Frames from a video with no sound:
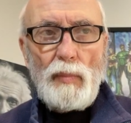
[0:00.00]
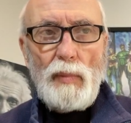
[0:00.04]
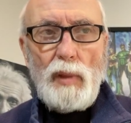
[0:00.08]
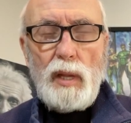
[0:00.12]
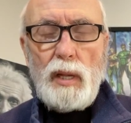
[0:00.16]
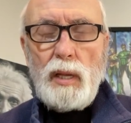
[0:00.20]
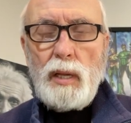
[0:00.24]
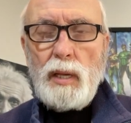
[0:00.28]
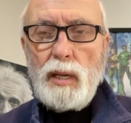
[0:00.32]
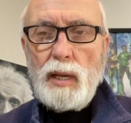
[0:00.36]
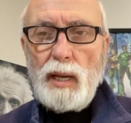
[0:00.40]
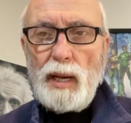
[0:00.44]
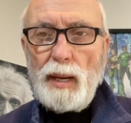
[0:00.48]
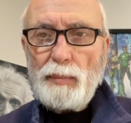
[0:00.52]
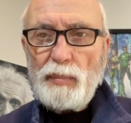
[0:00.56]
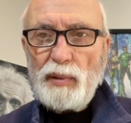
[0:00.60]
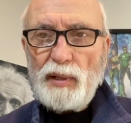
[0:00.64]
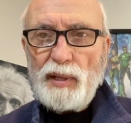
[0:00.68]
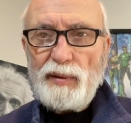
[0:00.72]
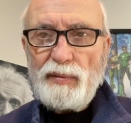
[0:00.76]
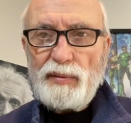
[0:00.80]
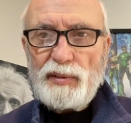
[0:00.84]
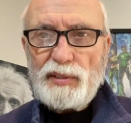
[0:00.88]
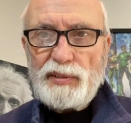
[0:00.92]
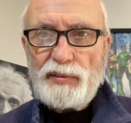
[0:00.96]
I
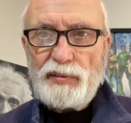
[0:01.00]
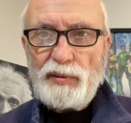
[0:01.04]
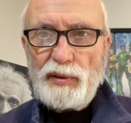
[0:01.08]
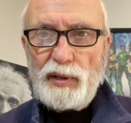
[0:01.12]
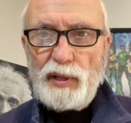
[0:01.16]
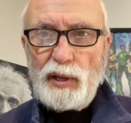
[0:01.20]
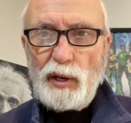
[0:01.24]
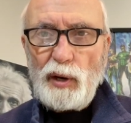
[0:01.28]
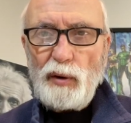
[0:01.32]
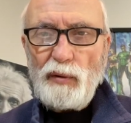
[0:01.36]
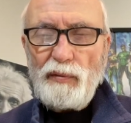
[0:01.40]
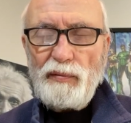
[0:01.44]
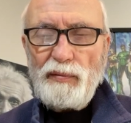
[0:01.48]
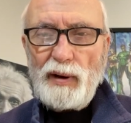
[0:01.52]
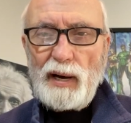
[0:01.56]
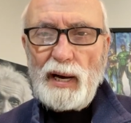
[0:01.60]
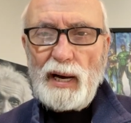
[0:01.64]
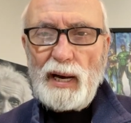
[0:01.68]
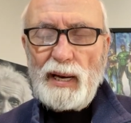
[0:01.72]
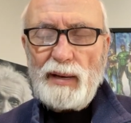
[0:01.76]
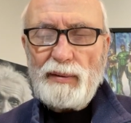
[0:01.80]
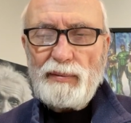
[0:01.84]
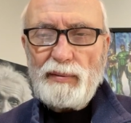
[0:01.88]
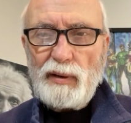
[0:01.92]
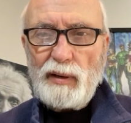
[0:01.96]
believe it's video
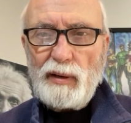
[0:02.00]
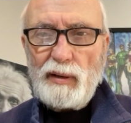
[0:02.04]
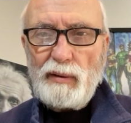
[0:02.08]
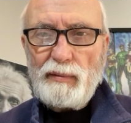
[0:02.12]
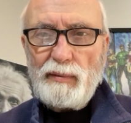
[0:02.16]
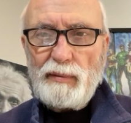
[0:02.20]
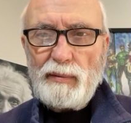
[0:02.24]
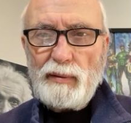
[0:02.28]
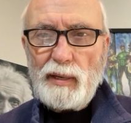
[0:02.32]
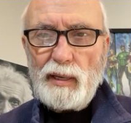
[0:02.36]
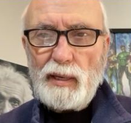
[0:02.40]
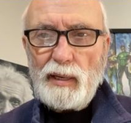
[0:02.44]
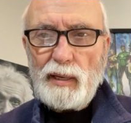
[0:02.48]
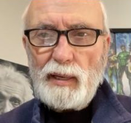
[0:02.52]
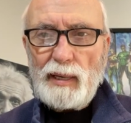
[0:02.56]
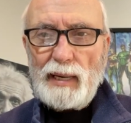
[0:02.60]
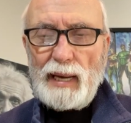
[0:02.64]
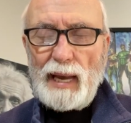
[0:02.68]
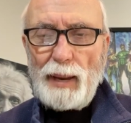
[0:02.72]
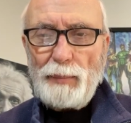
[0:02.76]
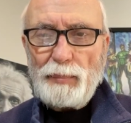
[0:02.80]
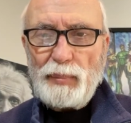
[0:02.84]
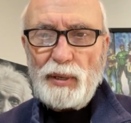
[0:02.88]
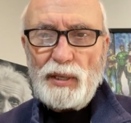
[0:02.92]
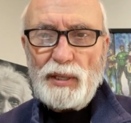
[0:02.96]
5 of
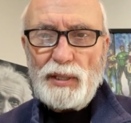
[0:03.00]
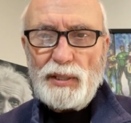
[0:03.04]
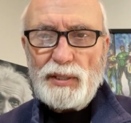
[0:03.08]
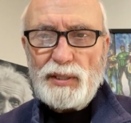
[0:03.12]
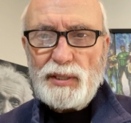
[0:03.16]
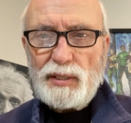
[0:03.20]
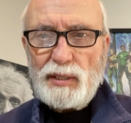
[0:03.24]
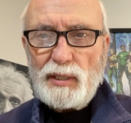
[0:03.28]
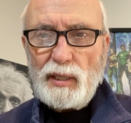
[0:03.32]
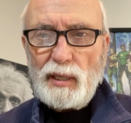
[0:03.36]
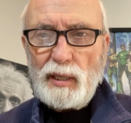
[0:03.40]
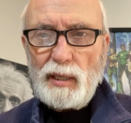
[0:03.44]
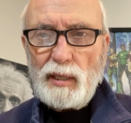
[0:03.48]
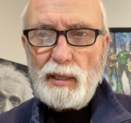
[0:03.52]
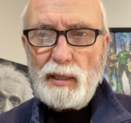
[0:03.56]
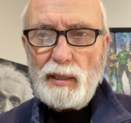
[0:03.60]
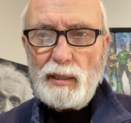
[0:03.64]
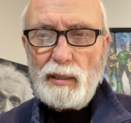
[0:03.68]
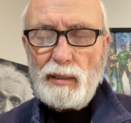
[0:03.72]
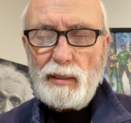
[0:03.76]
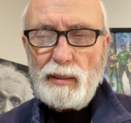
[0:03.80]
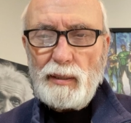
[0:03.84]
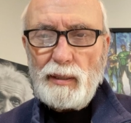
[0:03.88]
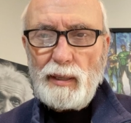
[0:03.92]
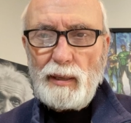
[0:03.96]
happiness,
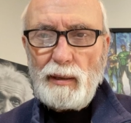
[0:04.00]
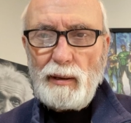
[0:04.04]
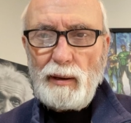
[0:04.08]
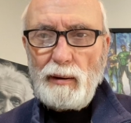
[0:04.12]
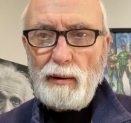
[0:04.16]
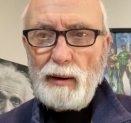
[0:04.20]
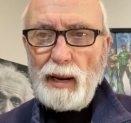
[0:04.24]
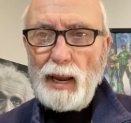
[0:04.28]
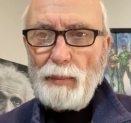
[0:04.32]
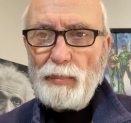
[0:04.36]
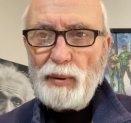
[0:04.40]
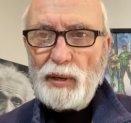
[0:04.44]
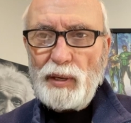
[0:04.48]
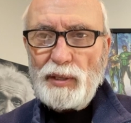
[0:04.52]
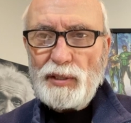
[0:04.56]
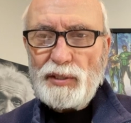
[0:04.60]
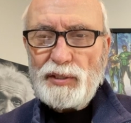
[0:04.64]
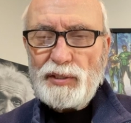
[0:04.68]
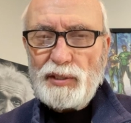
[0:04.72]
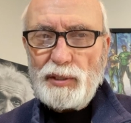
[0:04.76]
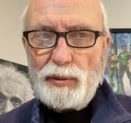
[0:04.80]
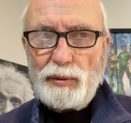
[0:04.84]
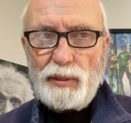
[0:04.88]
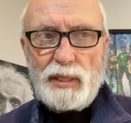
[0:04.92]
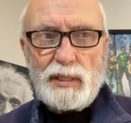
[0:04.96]
our
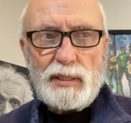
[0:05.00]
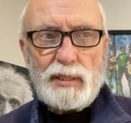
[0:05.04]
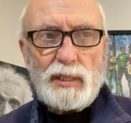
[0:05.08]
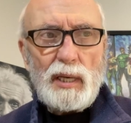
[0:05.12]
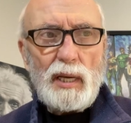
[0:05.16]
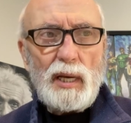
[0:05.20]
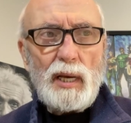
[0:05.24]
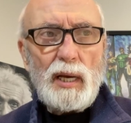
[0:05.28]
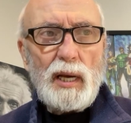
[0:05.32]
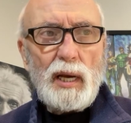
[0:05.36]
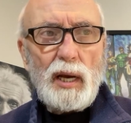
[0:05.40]
happiness series.